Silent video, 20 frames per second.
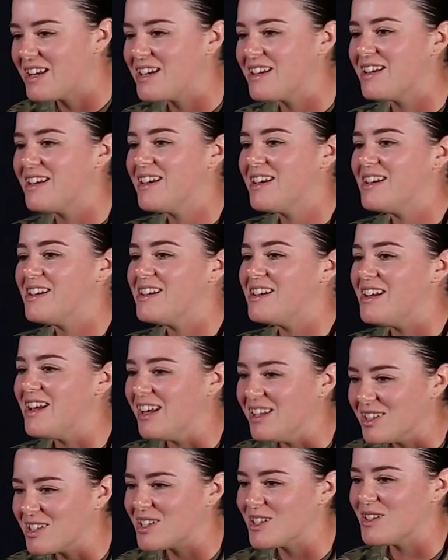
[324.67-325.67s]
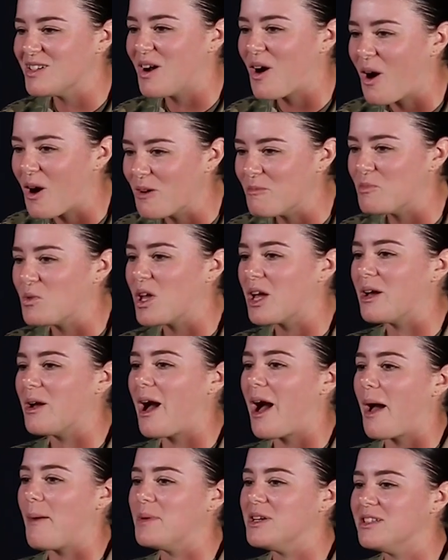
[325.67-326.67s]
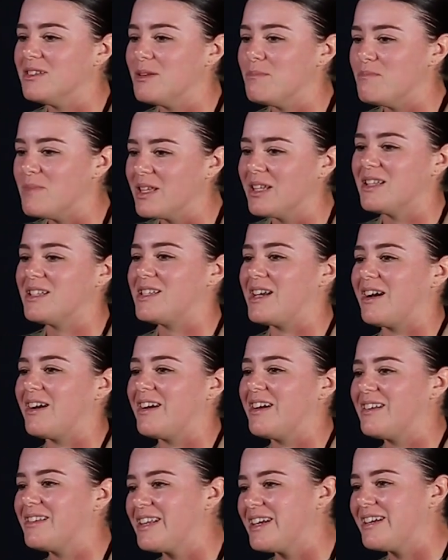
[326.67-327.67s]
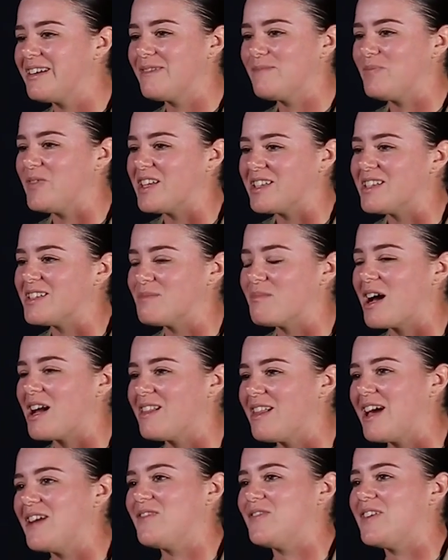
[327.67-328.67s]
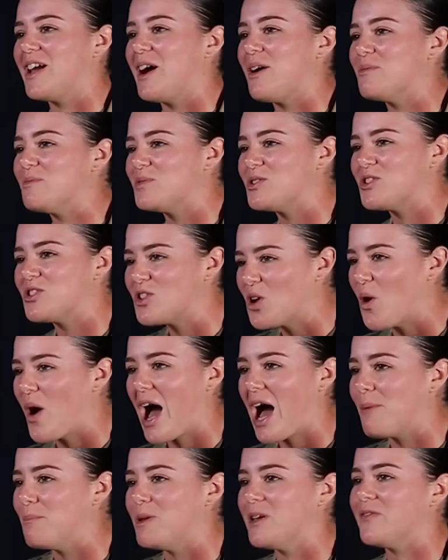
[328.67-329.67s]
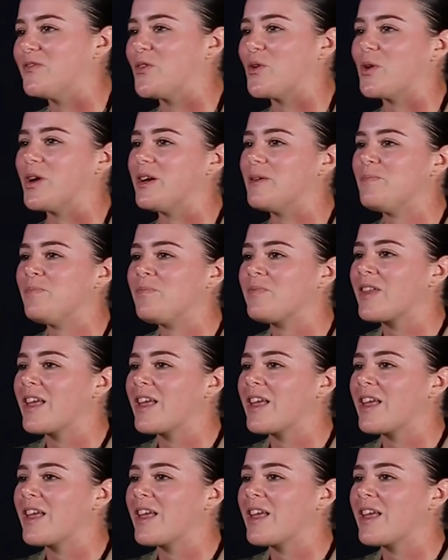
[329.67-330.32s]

it into the Army. I'm in the military. Like, this is my life now. I'm so happy for it."